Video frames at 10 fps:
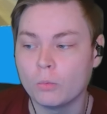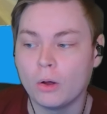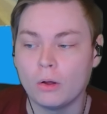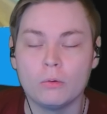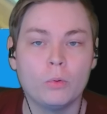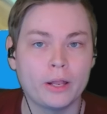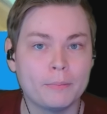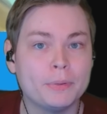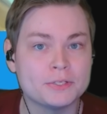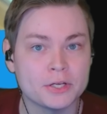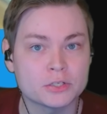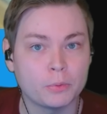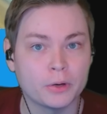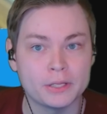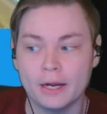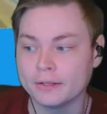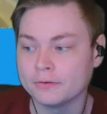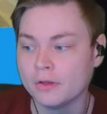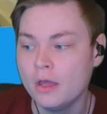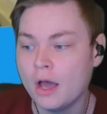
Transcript: Well, while I'm busy exploring the island,